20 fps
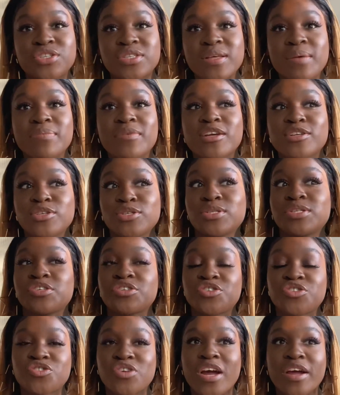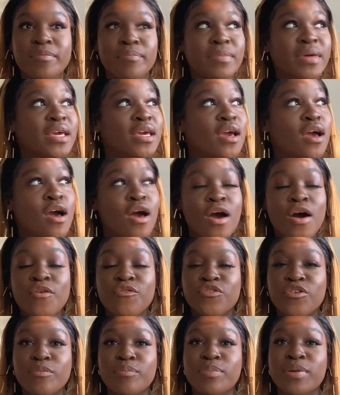something to distract me
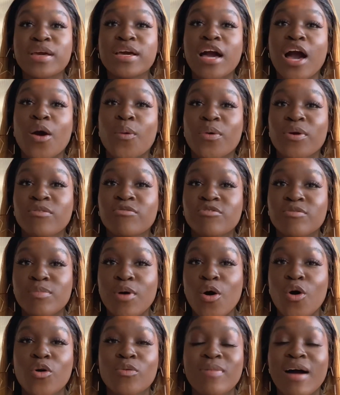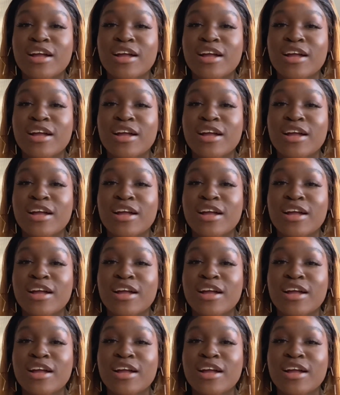from being away from home.